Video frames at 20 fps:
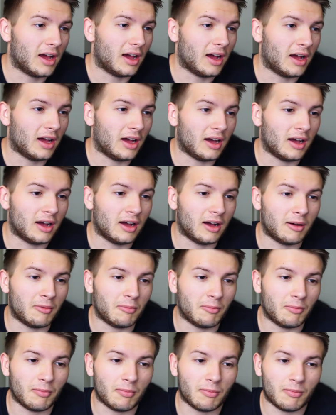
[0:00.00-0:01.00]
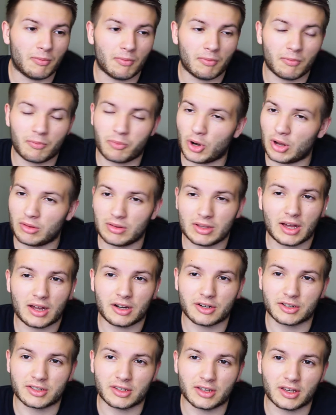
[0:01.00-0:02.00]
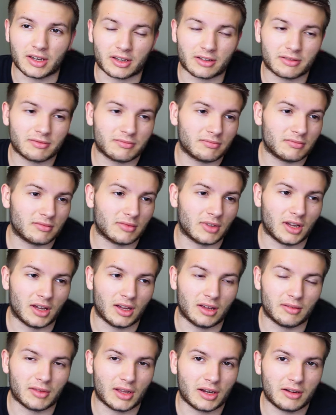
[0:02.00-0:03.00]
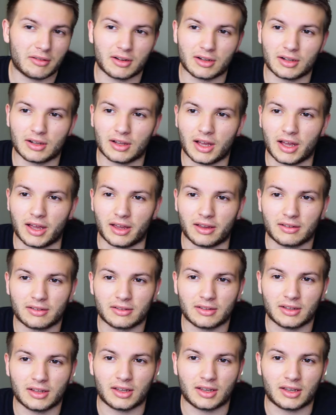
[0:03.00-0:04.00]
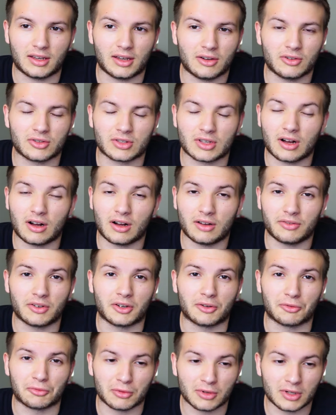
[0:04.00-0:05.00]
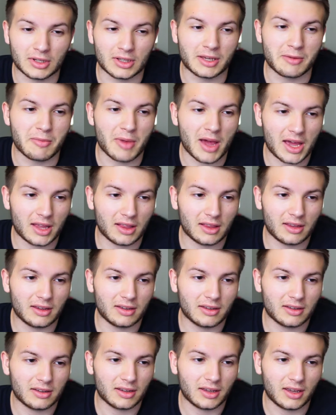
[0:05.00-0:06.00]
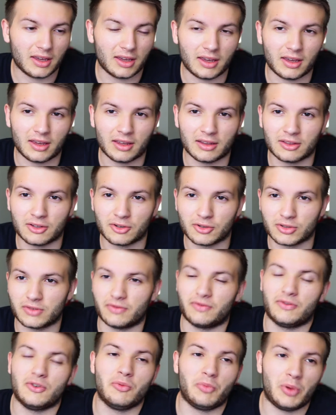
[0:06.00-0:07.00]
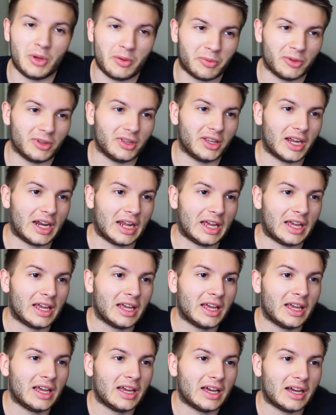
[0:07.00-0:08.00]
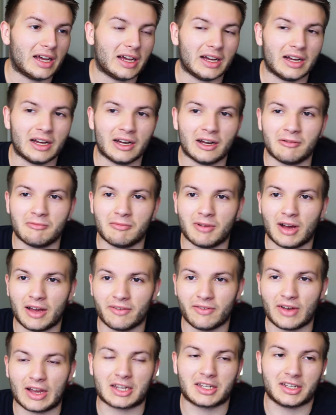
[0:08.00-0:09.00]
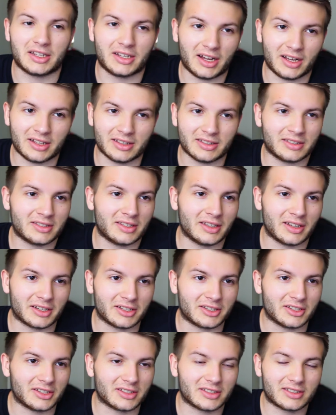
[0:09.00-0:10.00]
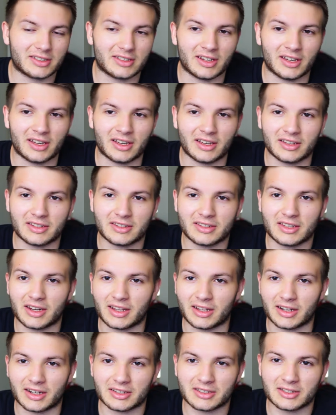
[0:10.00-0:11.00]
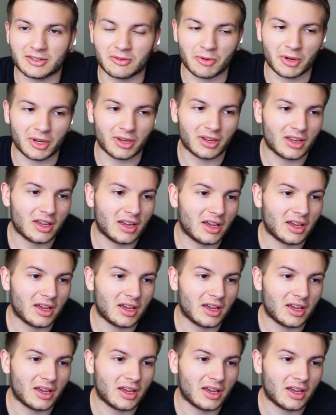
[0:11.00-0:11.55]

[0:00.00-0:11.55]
Probably got her sick. I'm not even gonna lie. Like, I was coughing really badly, and there was a few people that I've actually gotten sick just sitting next to me.